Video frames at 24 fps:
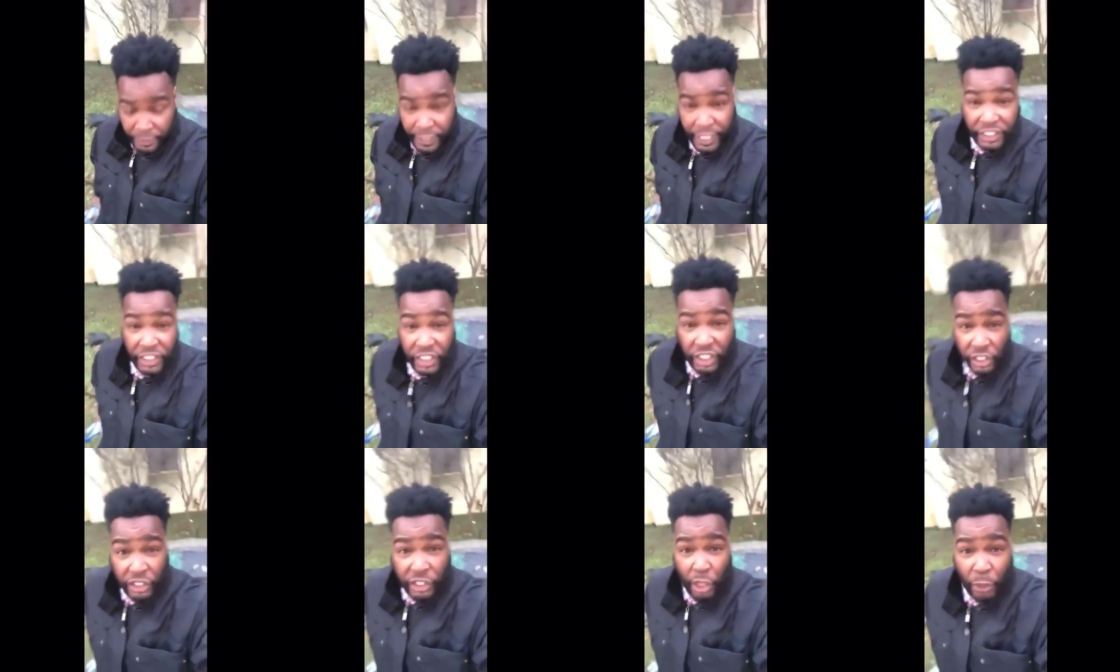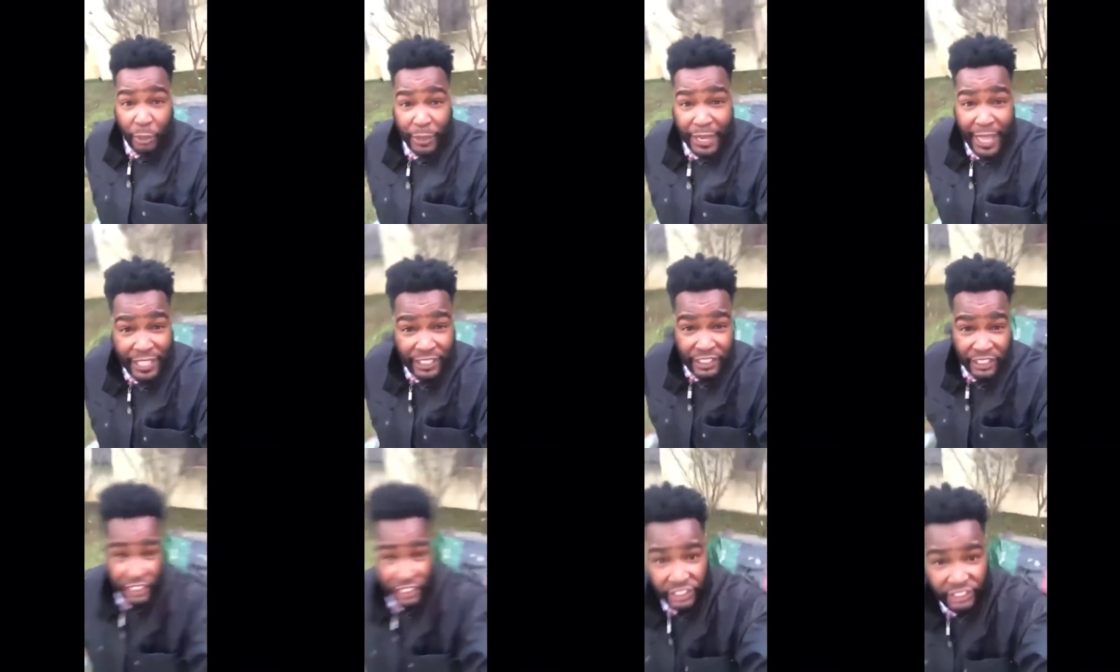Get your
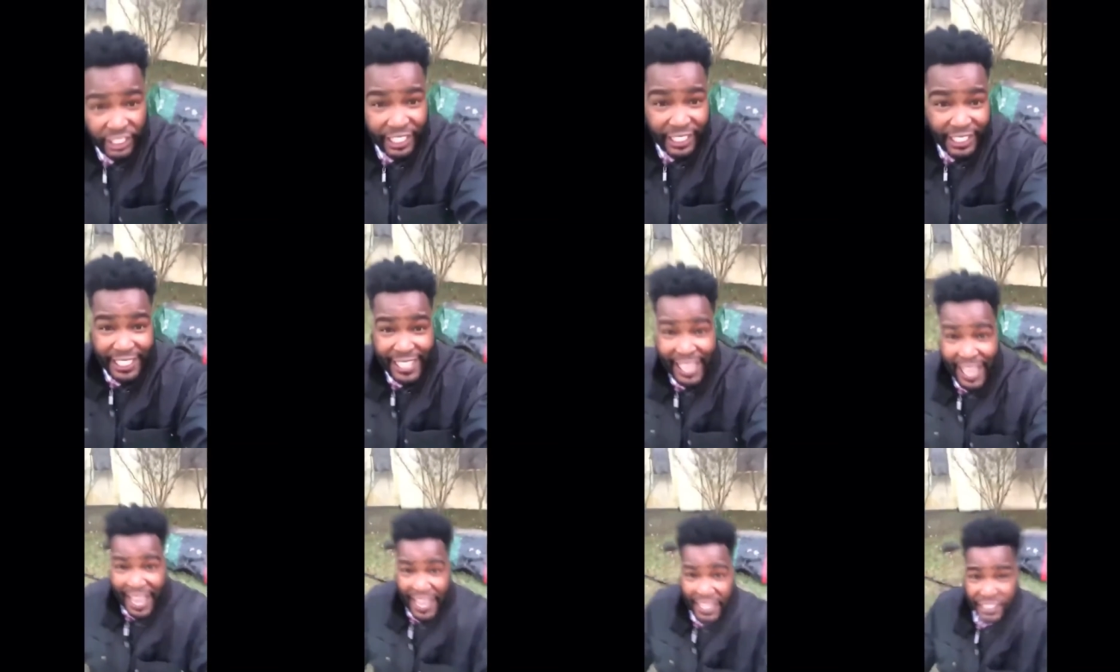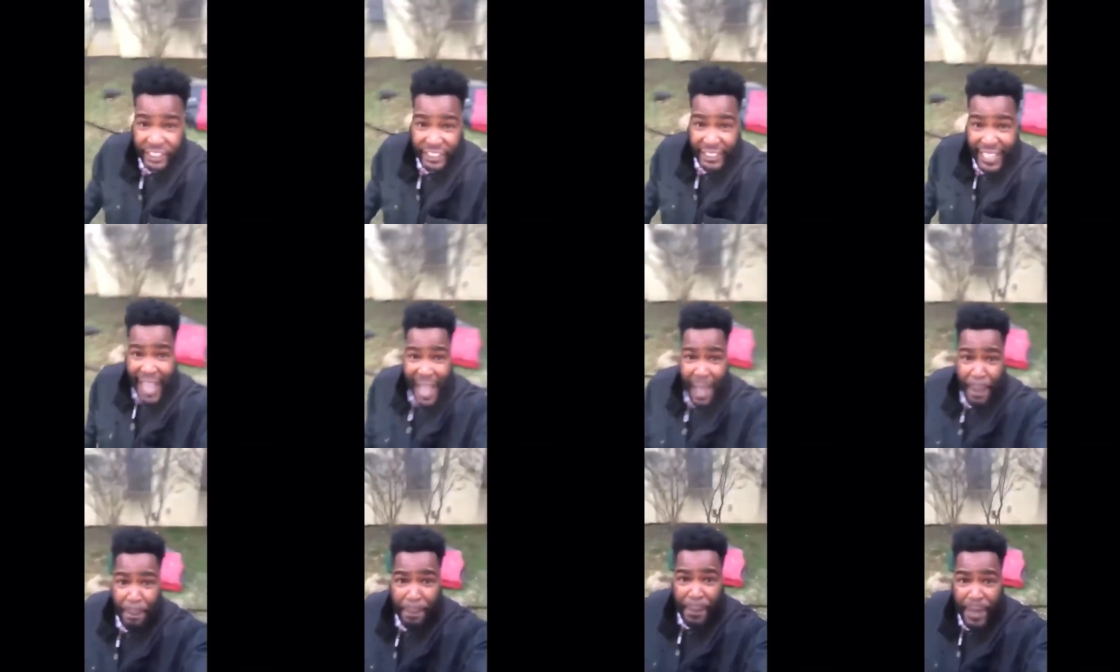donations in
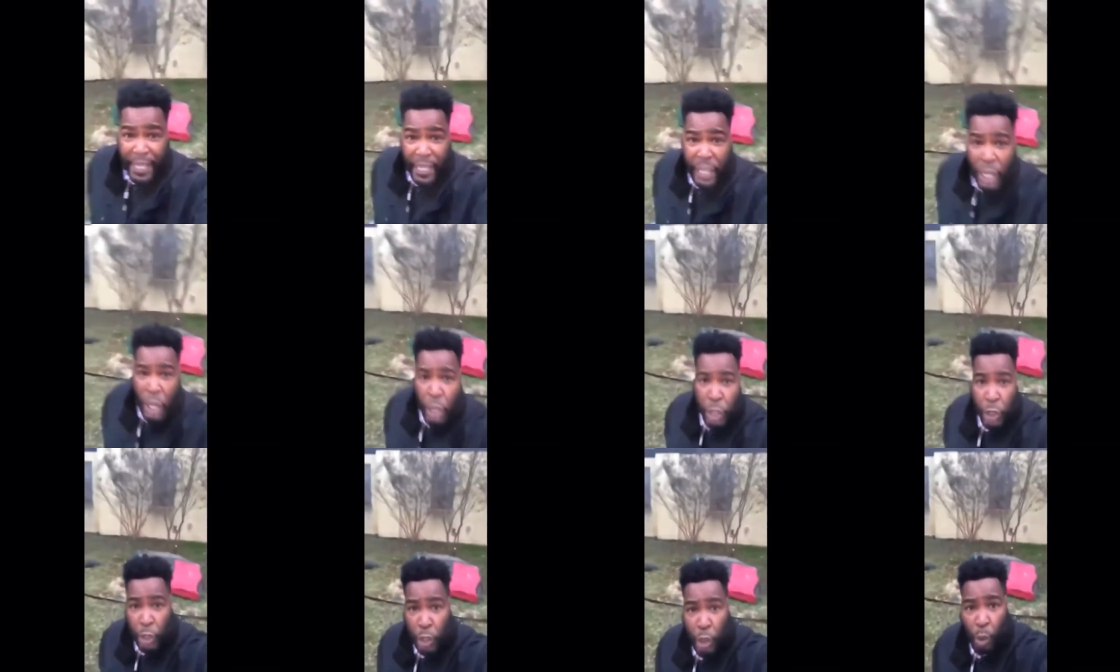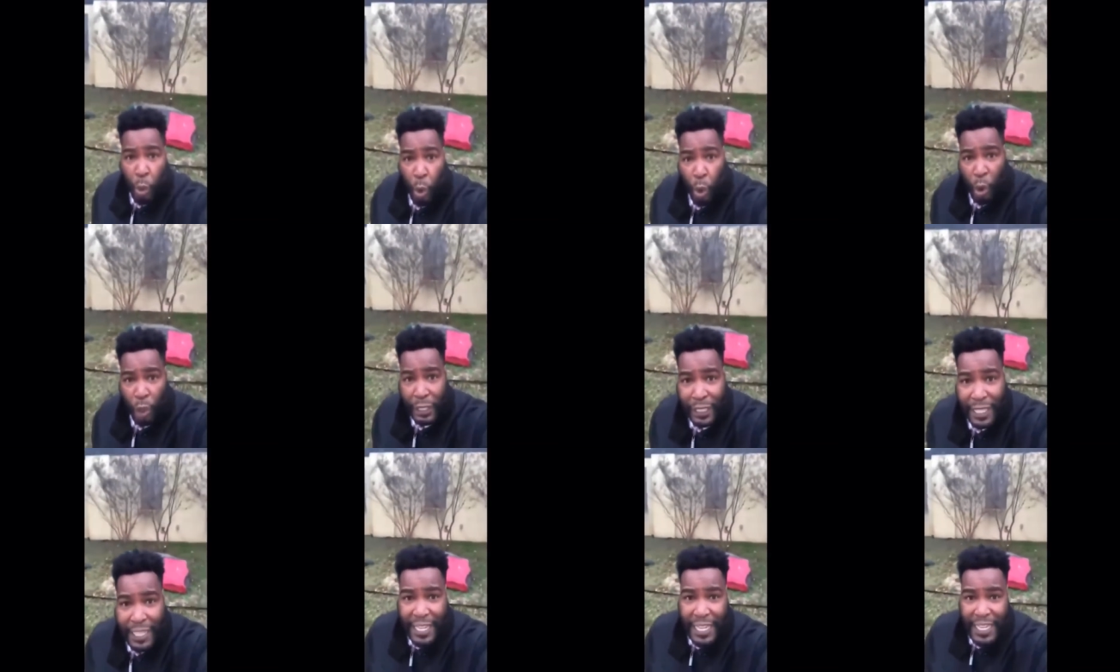cash.me. New
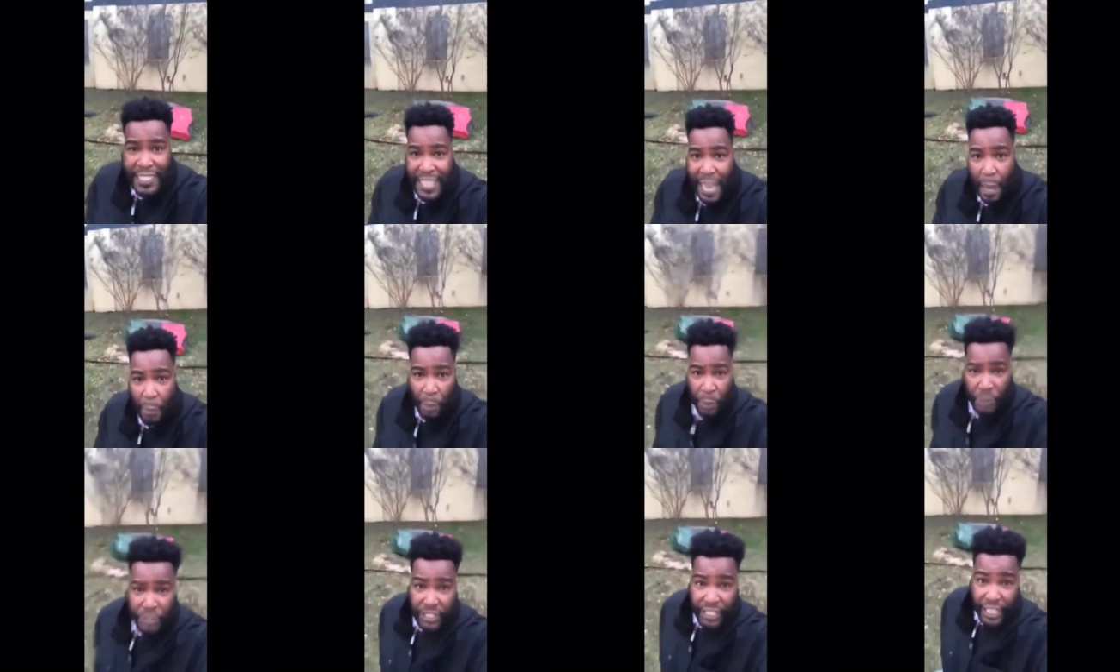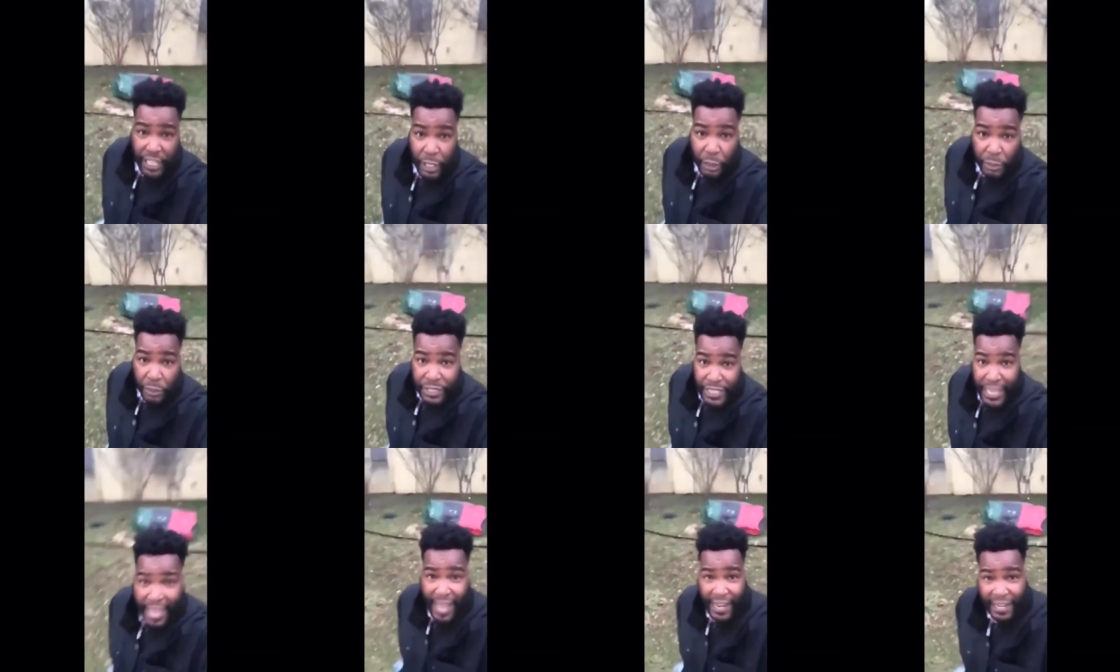Orleans, I will see you
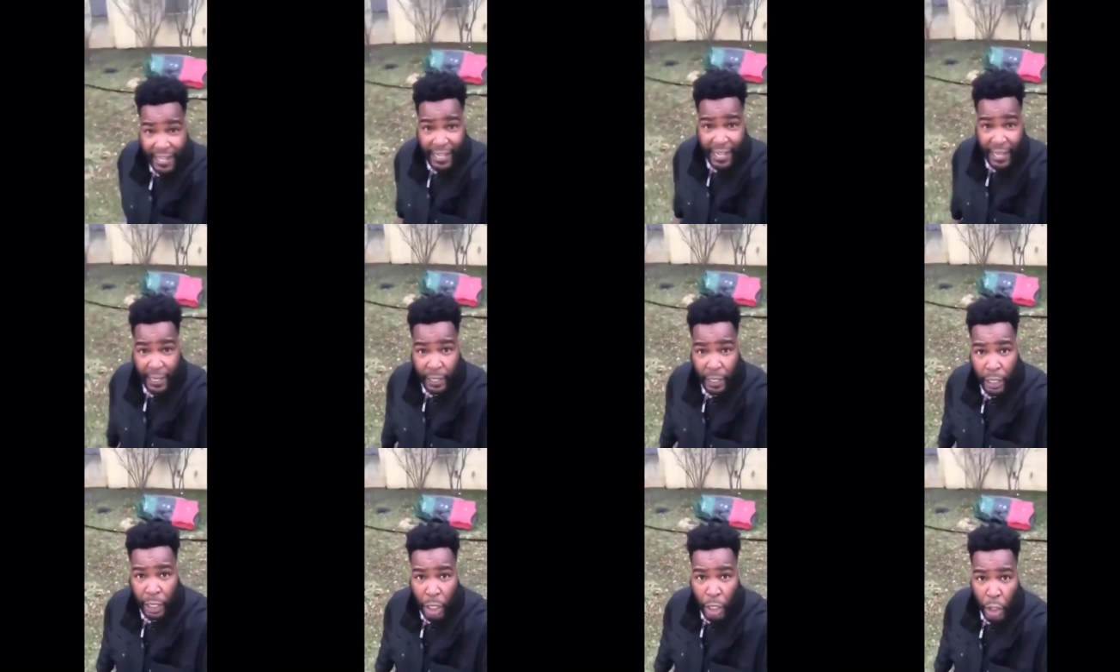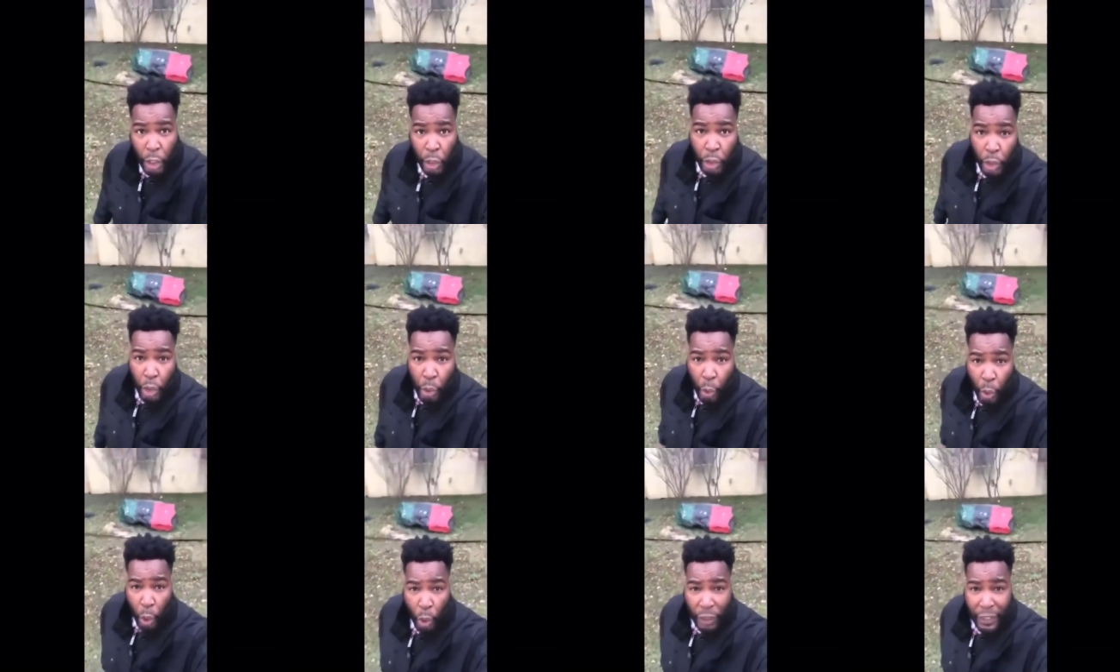Saturday.
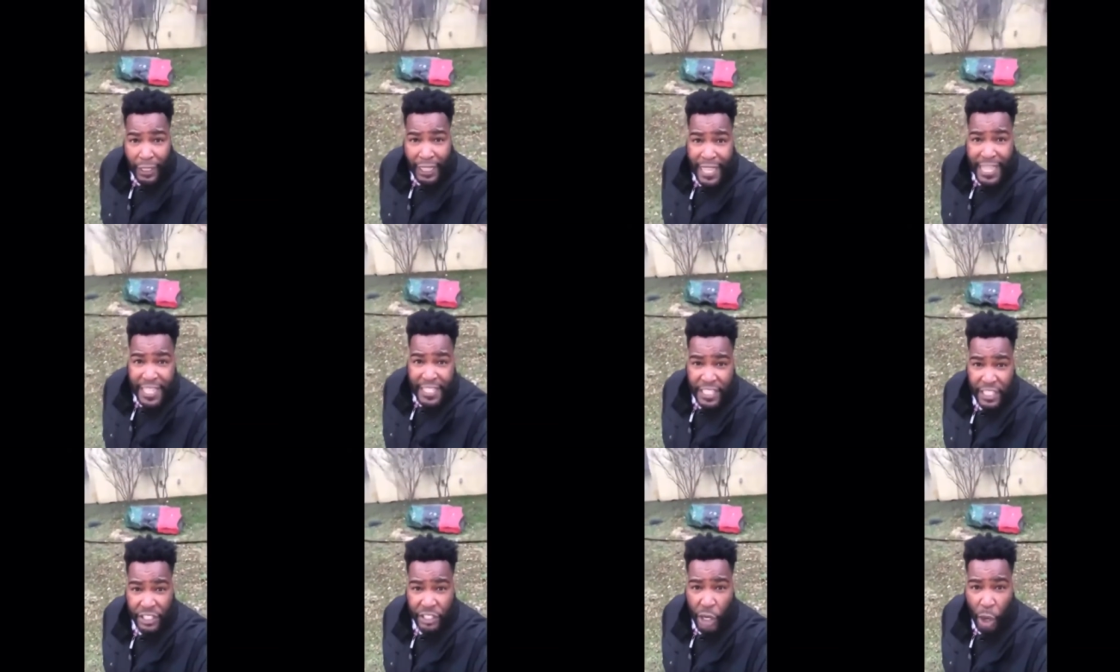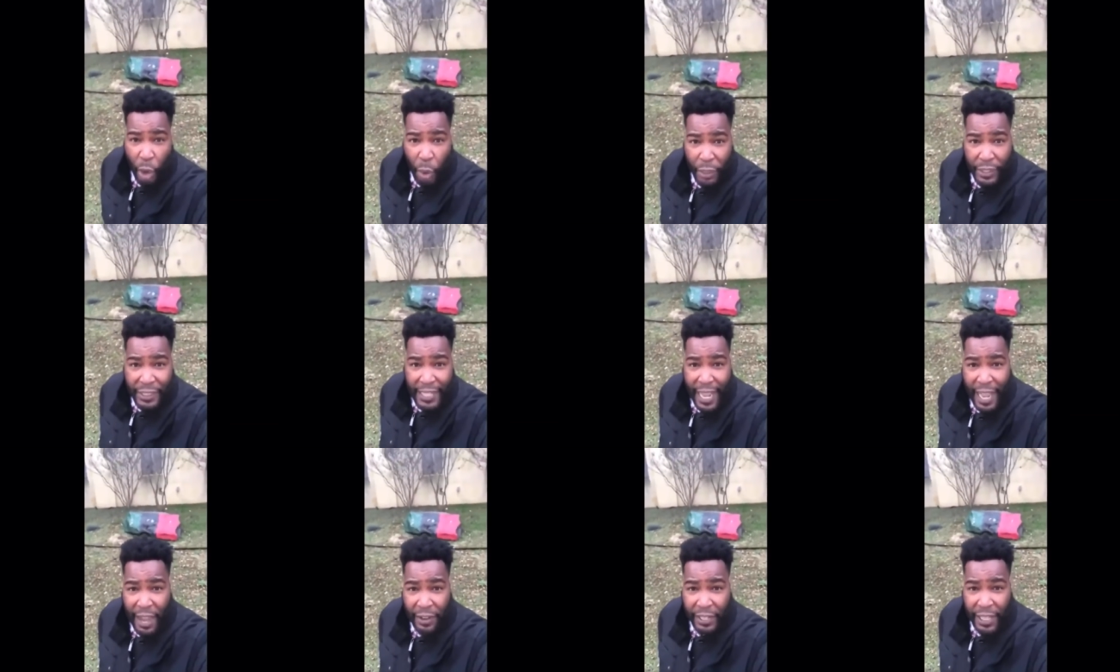New Orleans is going
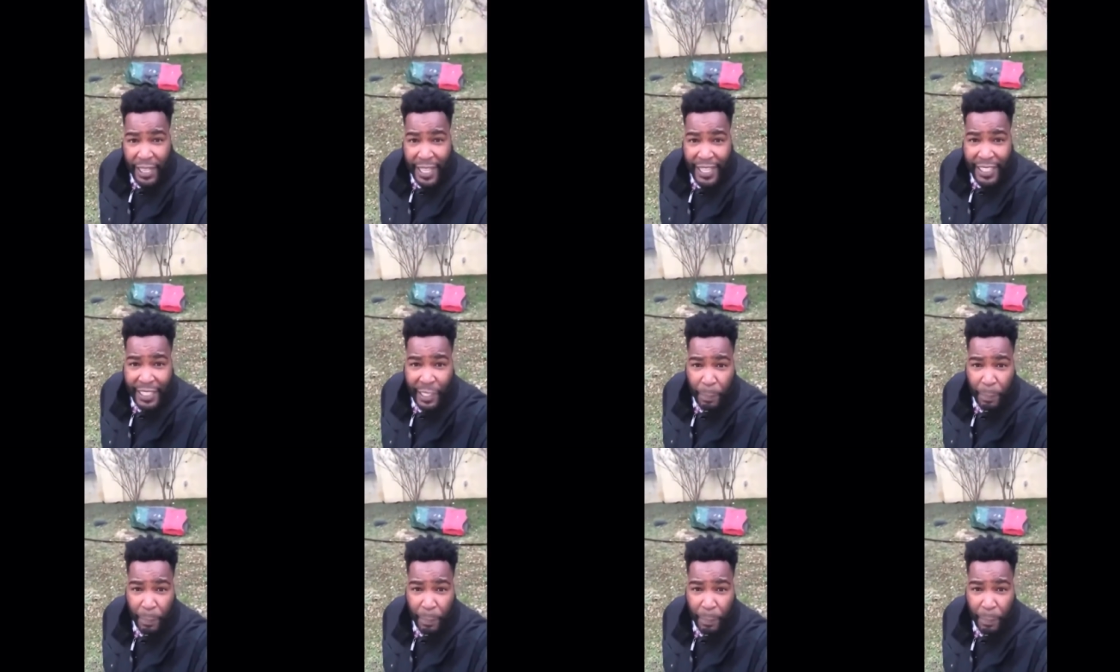down in La